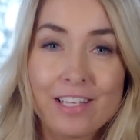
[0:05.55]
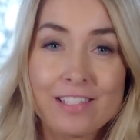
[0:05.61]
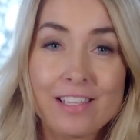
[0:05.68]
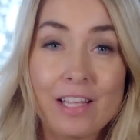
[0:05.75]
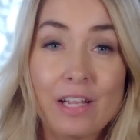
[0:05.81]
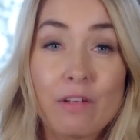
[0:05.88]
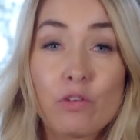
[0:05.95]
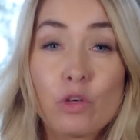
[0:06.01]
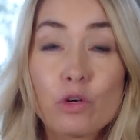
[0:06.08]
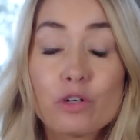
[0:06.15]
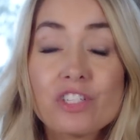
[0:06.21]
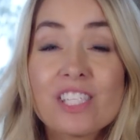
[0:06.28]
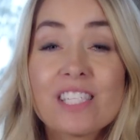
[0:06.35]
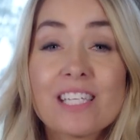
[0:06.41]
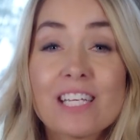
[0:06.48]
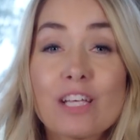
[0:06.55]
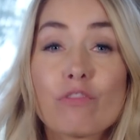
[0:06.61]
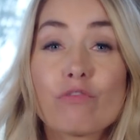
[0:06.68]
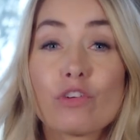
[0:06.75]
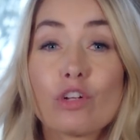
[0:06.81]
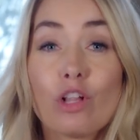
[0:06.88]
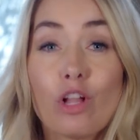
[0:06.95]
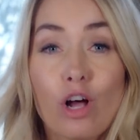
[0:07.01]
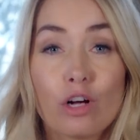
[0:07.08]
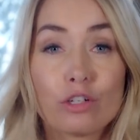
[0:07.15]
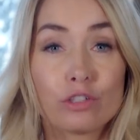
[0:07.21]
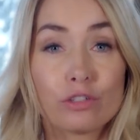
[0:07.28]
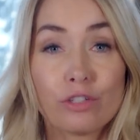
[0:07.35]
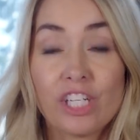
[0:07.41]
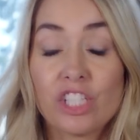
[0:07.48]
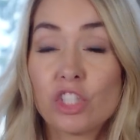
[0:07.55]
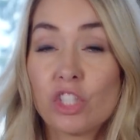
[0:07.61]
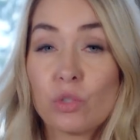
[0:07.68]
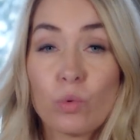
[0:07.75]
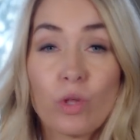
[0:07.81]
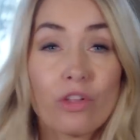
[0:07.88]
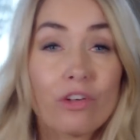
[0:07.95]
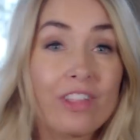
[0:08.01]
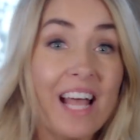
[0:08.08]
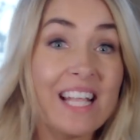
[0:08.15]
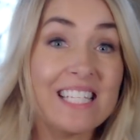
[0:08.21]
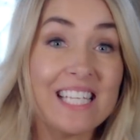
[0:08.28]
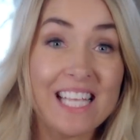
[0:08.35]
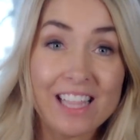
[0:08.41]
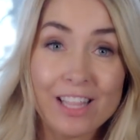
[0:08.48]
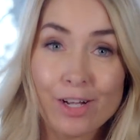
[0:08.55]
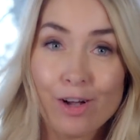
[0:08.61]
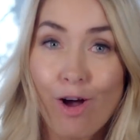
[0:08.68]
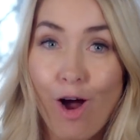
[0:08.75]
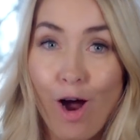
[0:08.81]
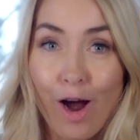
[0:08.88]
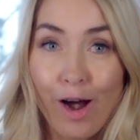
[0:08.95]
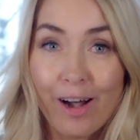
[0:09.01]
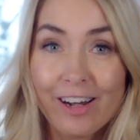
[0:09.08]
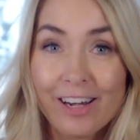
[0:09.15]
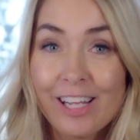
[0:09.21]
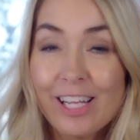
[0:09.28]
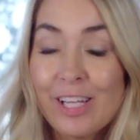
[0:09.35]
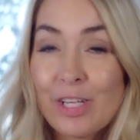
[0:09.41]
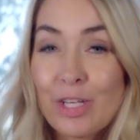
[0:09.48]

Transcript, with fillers: is that if you're sitting for long durations, whether that's in the car,